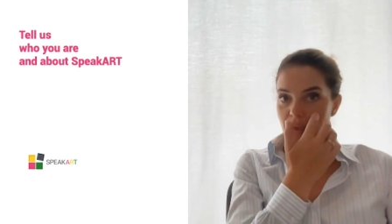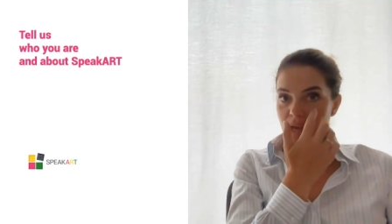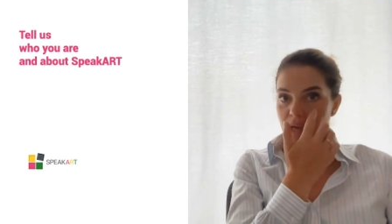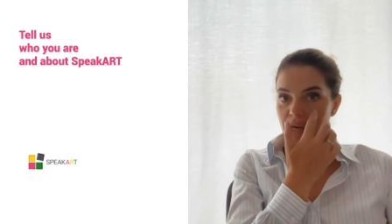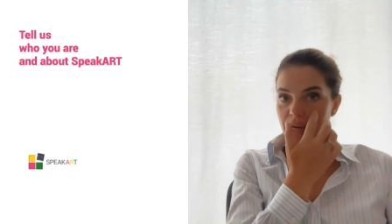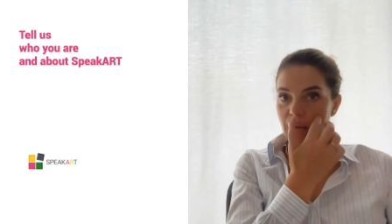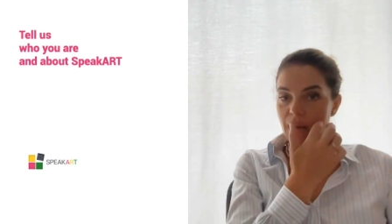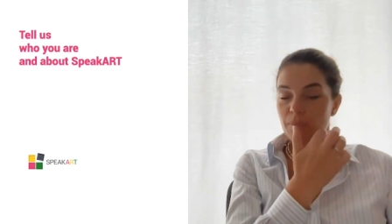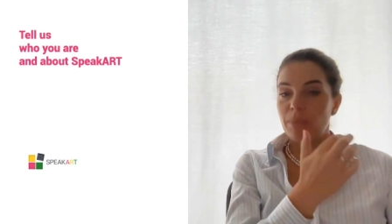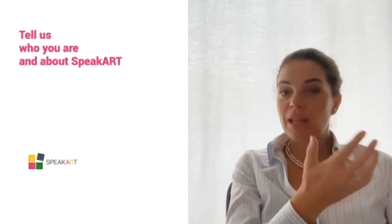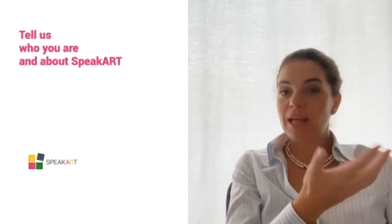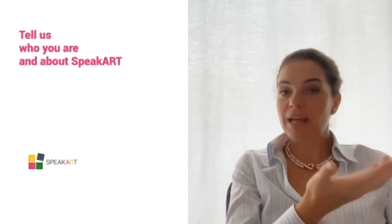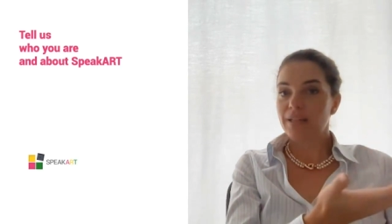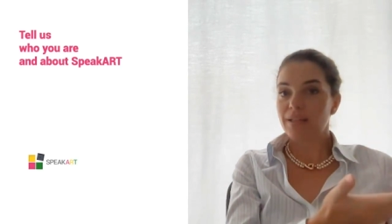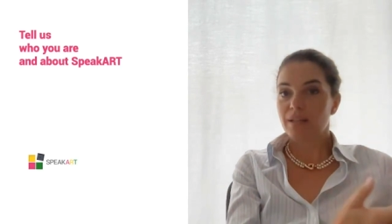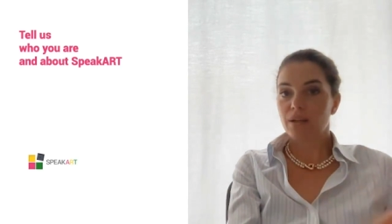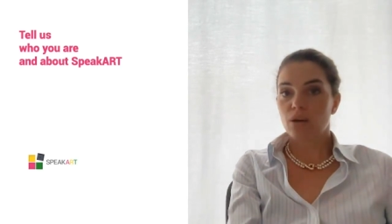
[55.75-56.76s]
and
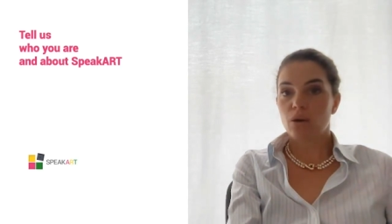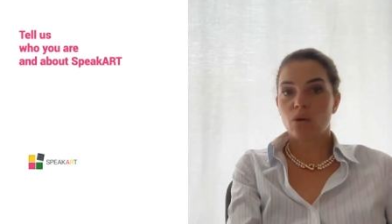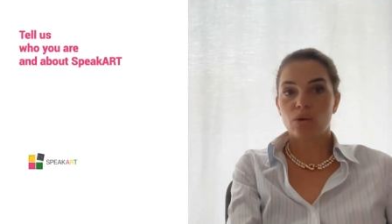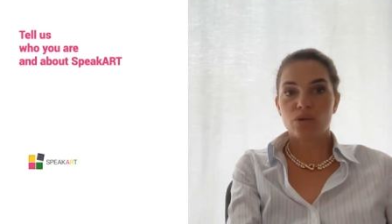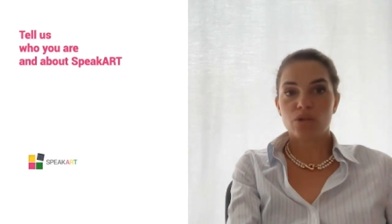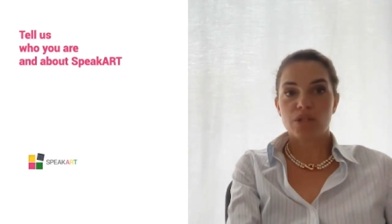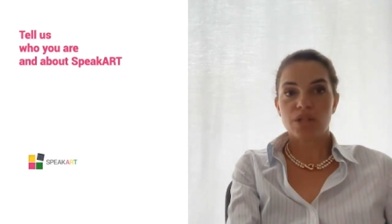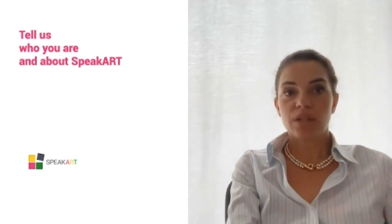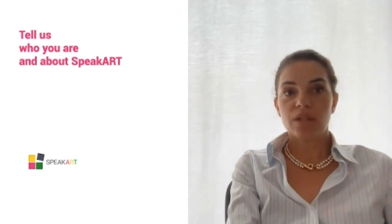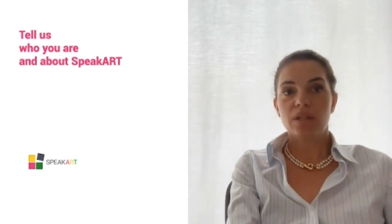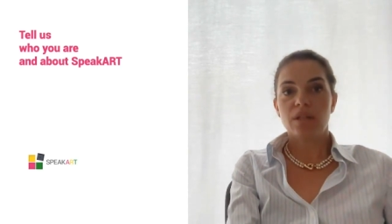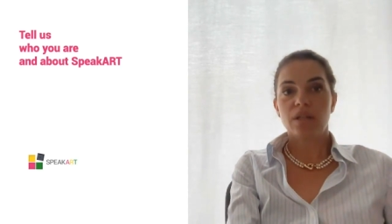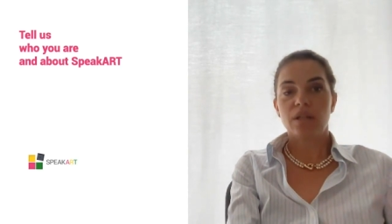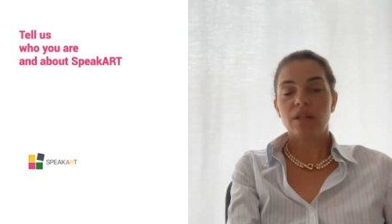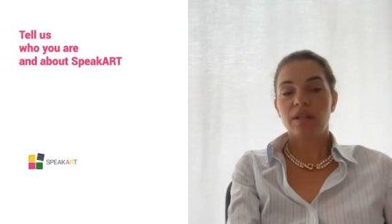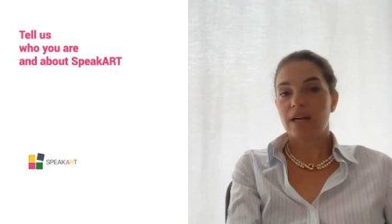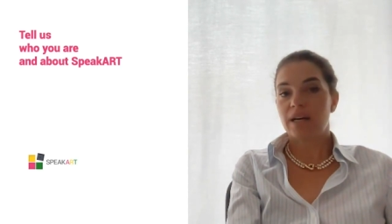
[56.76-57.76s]
applied technology
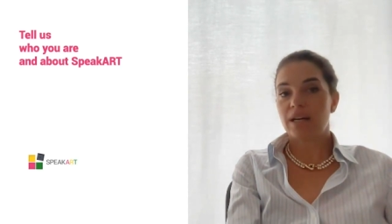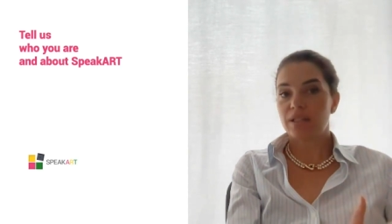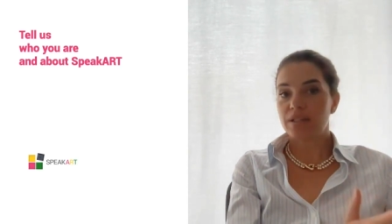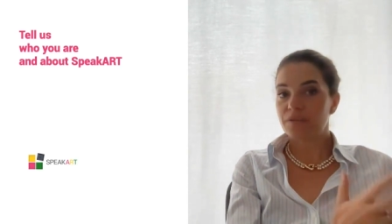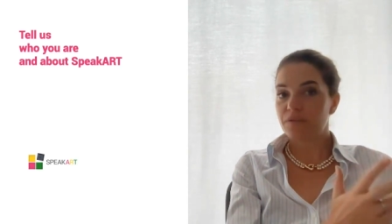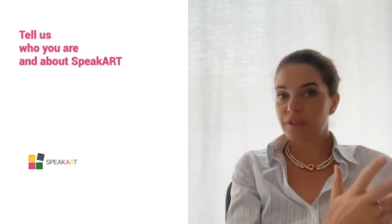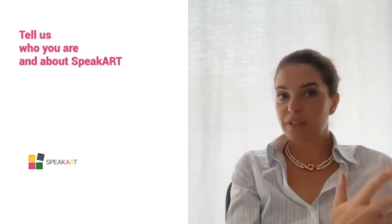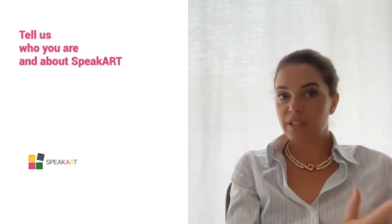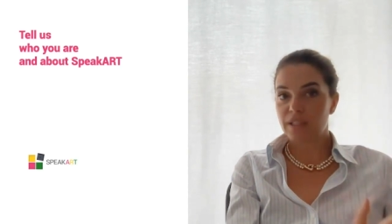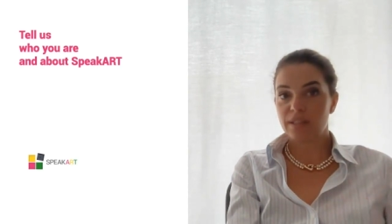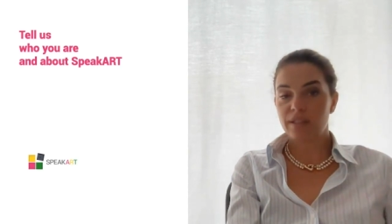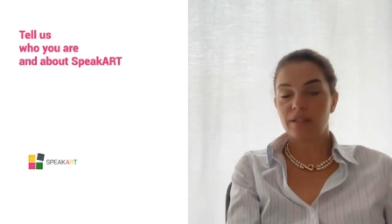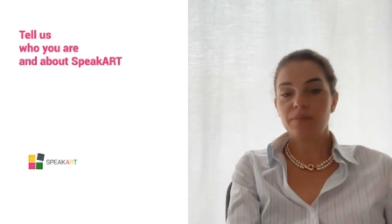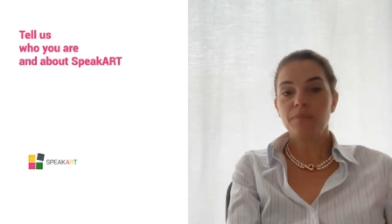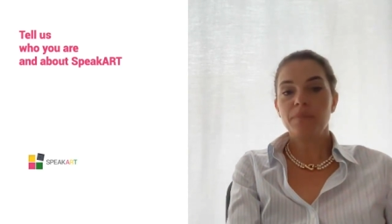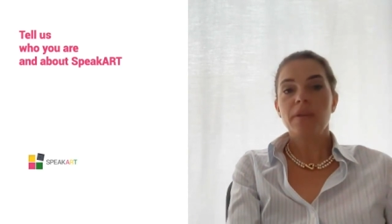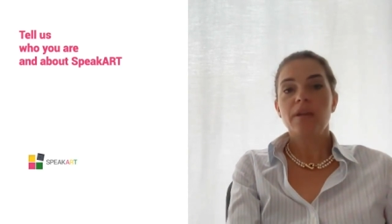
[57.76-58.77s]
in the art field
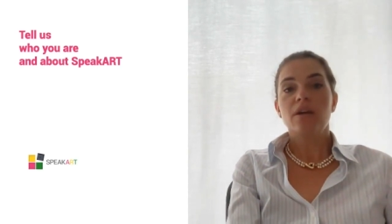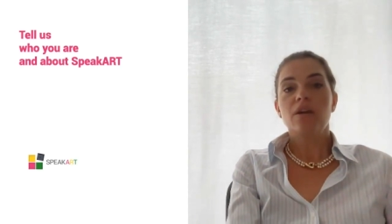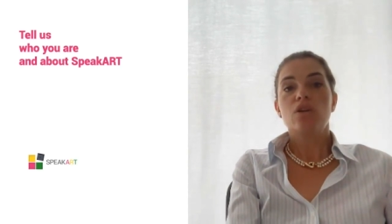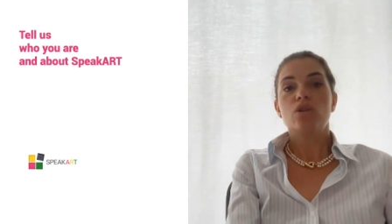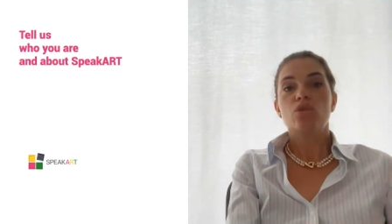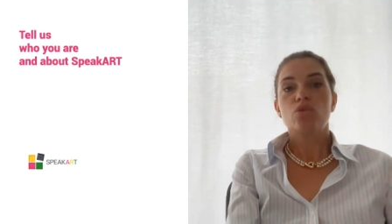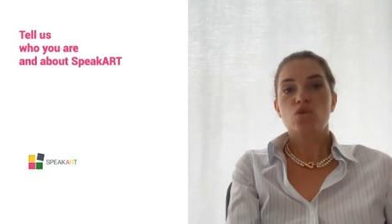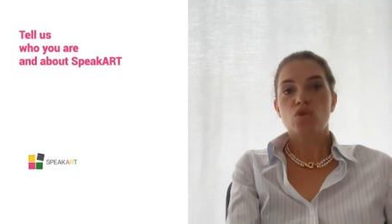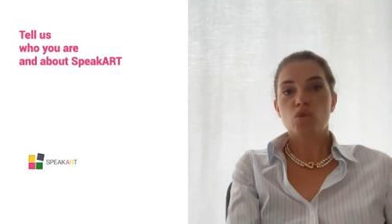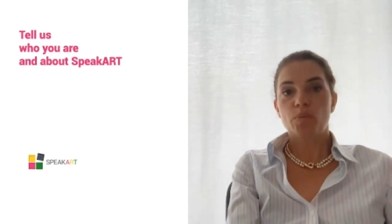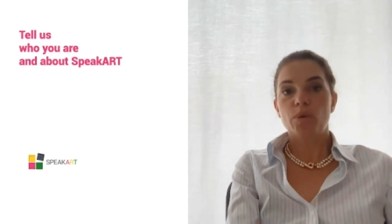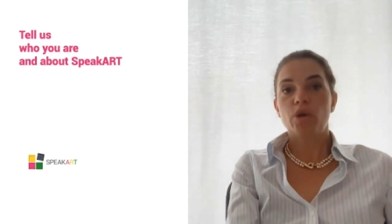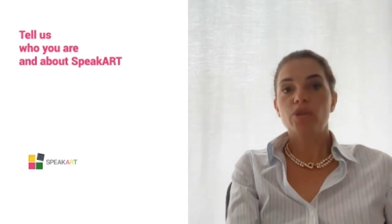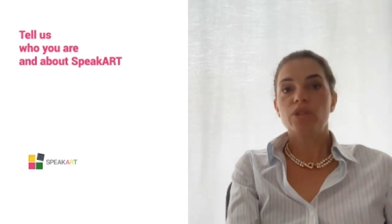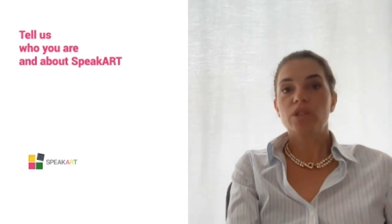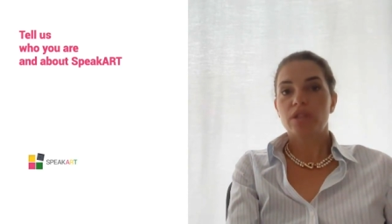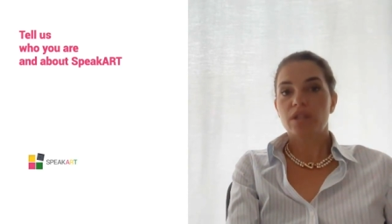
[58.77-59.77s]
to support